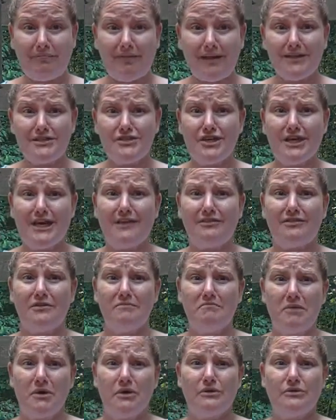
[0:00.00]
to get the
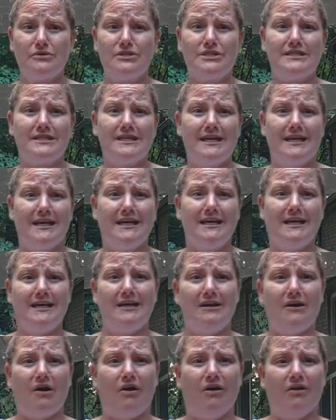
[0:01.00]
most in
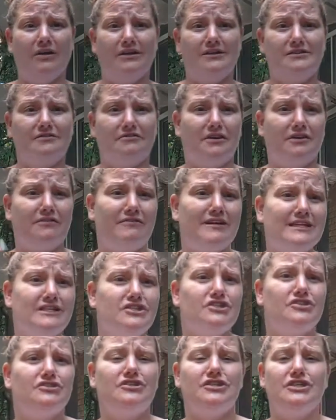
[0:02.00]
all different events
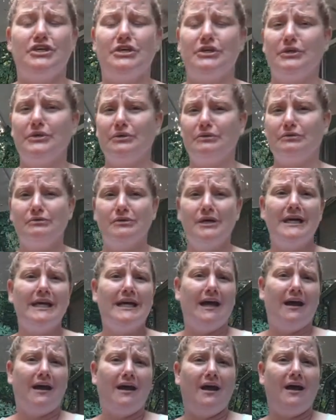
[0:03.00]
you do,
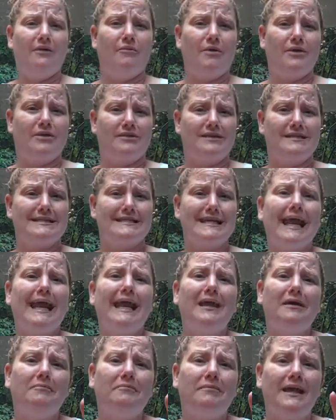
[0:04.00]
whether it's
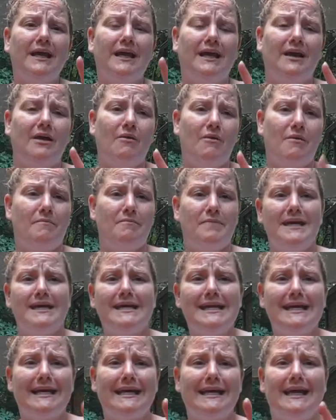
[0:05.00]
camping or
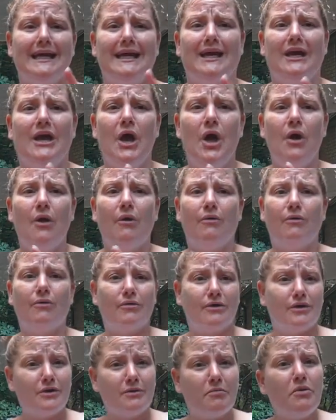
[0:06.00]
picnicking or going
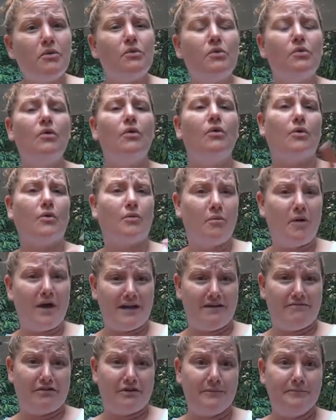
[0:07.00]
to the pool or
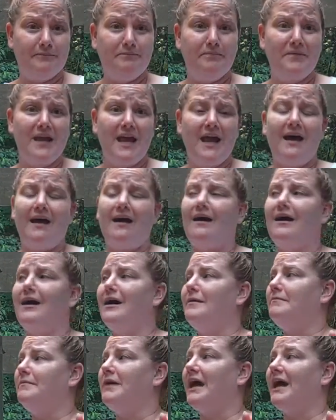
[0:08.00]
whatever.
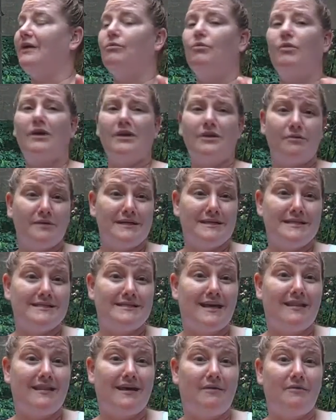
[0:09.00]
And one of the reasons I
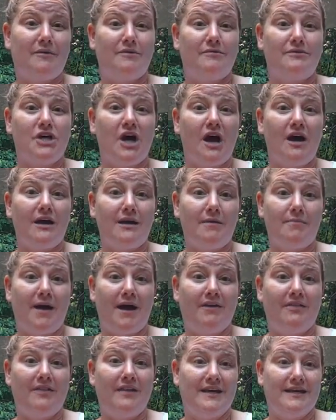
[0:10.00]
thought we would talk about
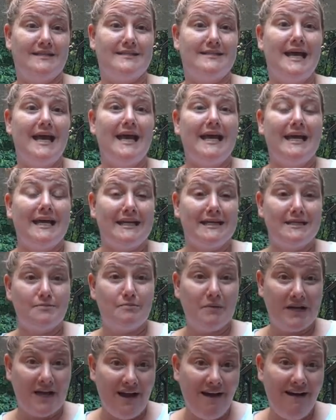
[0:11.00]
this is
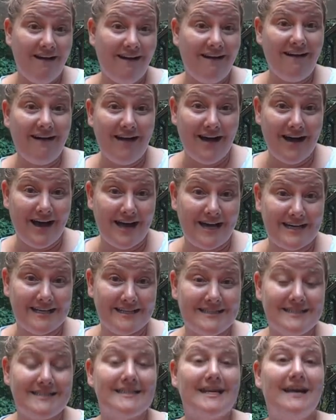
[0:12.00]

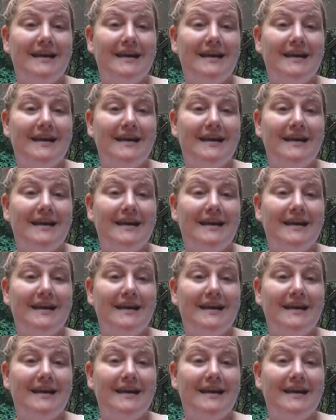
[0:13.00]
because